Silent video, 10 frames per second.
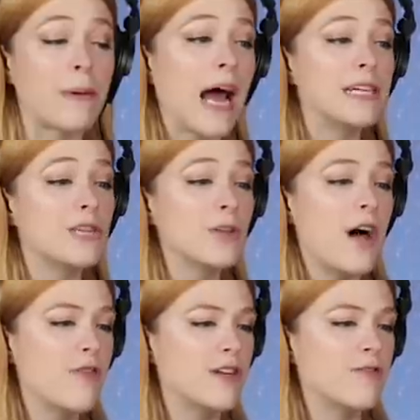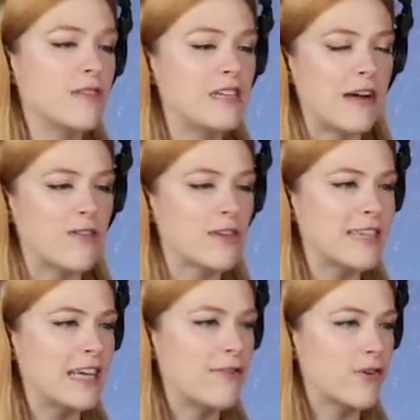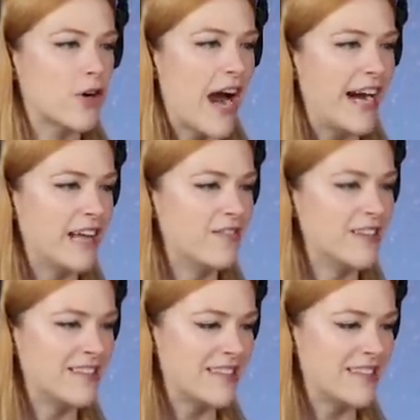but I do love the diversity and variety of these